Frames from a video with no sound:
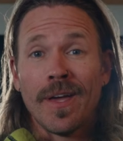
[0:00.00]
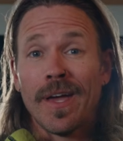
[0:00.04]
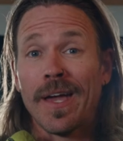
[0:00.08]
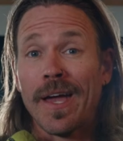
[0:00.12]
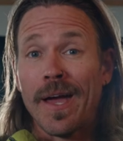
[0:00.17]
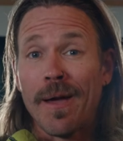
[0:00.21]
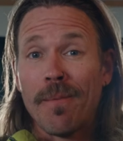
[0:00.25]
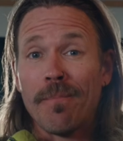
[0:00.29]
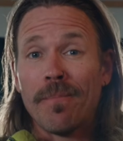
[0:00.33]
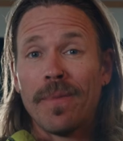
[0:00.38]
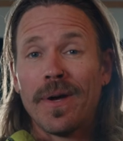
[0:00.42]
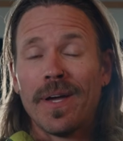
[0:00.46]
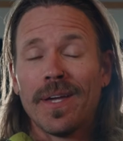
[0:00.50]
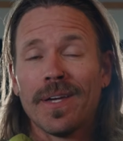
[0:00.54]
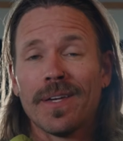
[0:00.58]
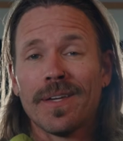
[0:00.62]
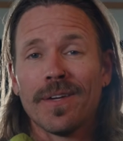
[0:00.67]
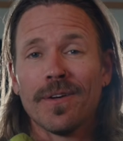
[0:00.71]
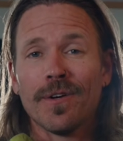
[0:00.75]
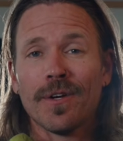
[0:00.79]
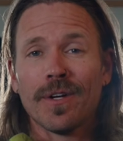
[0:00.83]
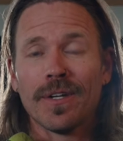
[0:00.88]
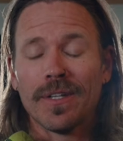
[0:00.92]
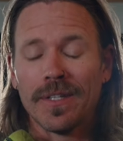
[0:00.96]
Hey, I'm Mike
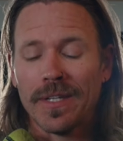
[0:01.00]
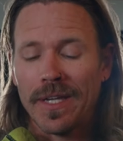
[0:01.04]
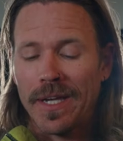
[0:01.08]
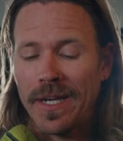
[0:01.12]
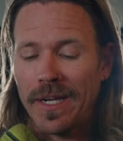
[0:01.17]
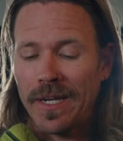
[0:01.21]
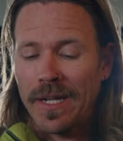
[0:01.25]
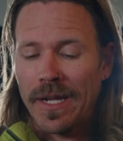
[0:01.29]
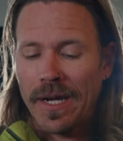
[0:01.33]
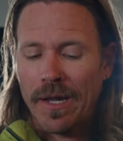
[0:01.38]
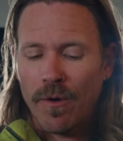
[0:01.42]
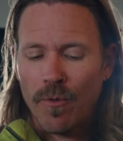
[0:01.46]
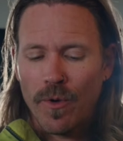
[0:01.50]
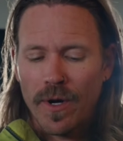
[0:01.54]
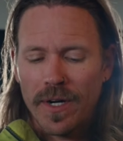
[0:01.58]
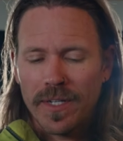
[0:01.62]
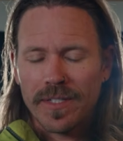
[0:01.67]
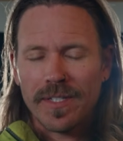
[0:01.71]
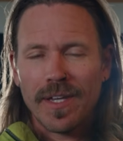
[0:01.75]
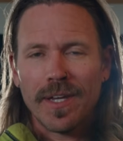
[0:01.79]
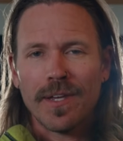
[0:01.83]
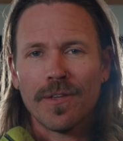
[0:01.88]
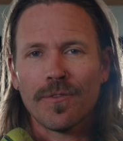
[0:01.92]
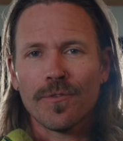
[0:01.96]
here at Glade, and I
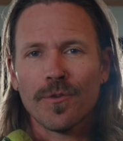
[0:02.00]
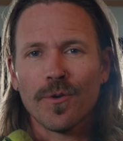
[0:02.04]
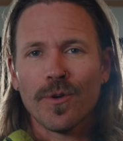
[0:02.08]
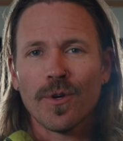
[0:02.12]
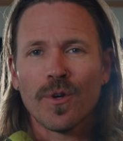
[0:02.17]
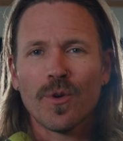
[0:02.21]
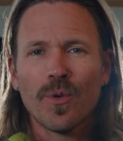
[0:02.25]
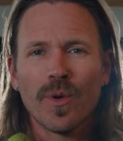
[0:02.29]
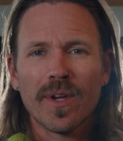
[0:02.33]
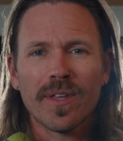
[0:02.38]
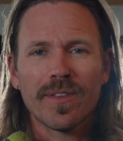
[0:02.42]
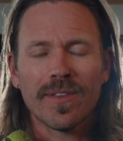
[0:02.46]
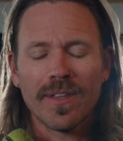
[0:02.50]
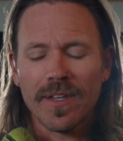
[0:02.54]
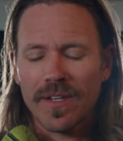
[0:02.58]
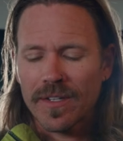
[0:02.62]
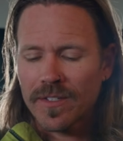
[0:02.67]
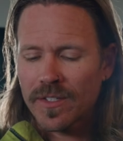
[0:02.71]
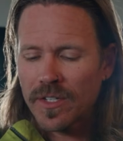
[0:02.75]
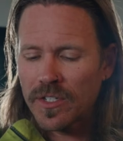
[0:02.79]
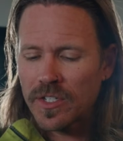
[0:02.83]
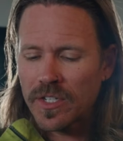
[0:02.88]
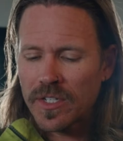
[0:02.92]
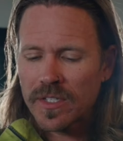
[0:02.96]
want to take you through a quick
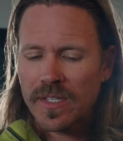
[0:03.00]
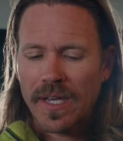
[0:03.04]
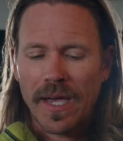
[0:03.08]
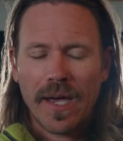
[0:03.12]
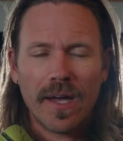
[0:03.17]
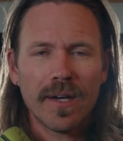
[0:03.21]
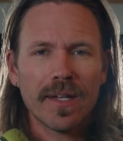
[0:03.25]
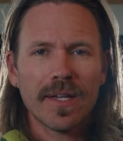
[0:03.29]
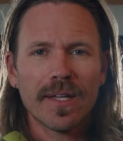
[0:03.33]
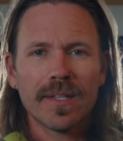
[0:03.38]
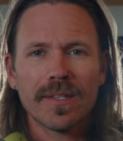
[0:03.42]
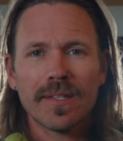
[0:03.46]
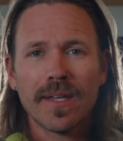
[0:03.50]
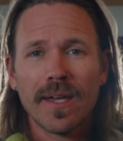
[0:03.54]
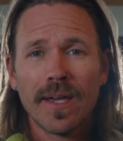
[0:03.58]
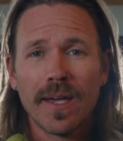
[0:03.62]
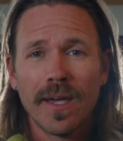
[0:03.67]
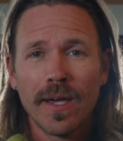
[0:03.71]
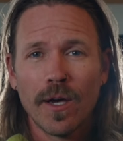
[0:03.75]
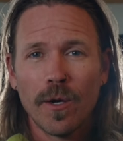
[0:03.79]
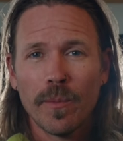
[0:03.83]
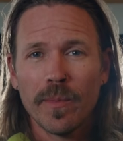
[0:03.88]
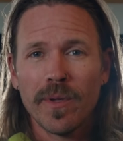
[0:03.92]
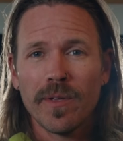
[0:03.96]
things on just how to get that
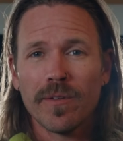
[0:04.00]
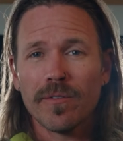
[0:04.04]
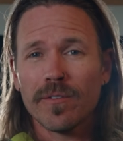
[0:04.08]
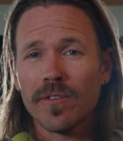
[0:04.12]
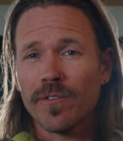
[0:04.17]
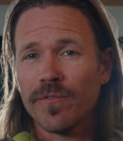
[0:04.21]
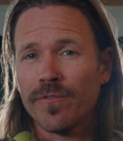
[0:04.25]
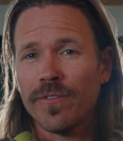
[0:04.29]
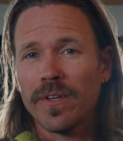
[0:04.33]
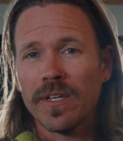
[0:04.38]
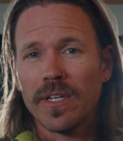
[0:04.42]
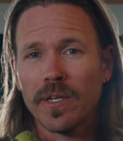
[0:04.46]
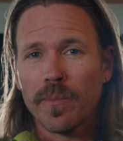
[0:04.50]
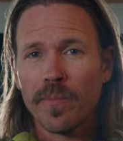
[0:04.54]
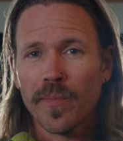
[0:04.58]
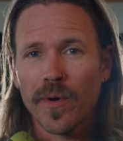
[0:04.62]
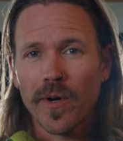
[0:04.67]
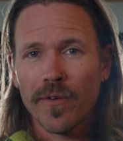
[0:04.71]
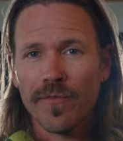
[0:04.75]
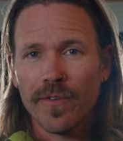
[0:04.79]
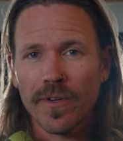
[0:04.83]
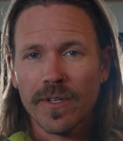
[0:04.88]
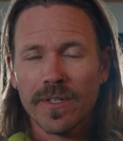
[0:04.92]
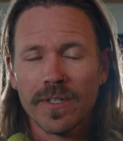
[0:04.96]
helmet to fit you
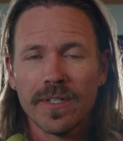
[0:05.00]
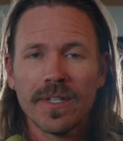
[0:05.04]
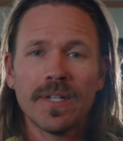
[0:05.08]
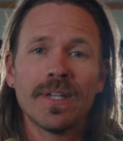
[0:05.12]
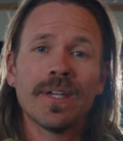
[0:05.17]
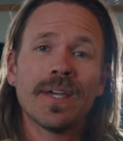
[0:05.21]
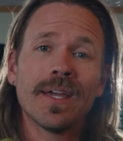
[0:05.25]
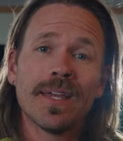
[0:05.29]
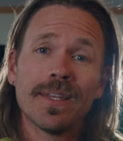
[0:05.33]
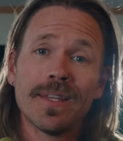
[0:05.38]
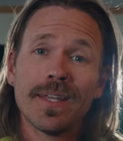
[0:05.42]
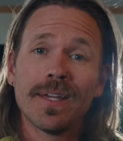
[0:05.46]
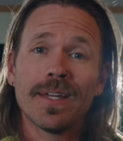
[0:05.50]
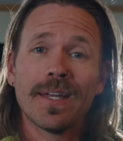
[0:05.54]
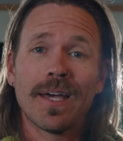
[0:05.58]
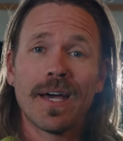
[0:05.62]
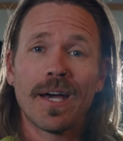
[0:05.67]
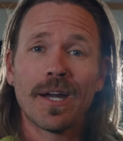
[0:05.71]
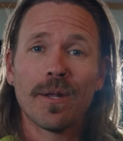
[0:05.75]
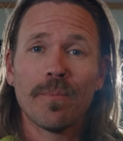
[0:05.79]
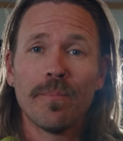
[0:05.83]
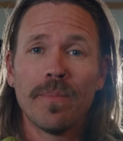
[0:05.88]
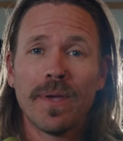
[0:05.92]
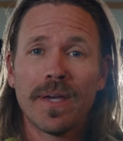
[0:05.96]
perfectly, and then
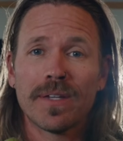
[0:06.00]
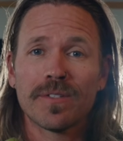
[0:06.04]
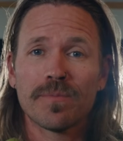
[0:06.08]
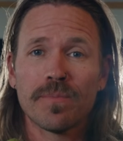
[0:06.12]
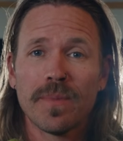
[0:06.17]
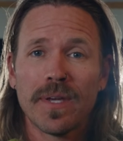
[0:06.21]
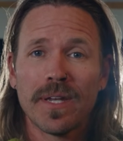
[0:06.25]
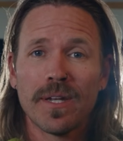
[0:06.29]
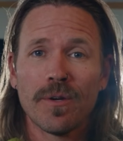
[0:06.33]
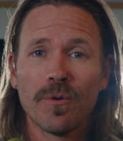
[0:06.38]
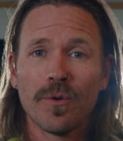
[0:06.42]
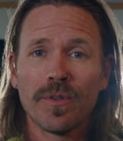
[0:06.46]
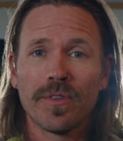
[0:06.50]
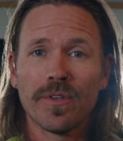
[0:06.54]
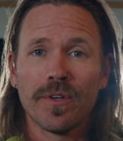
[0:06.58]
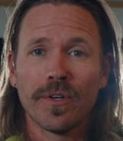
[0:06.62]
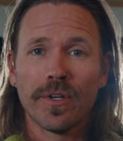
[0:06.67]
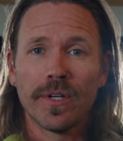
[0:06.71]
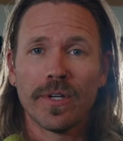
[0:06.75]
how to best mate it with your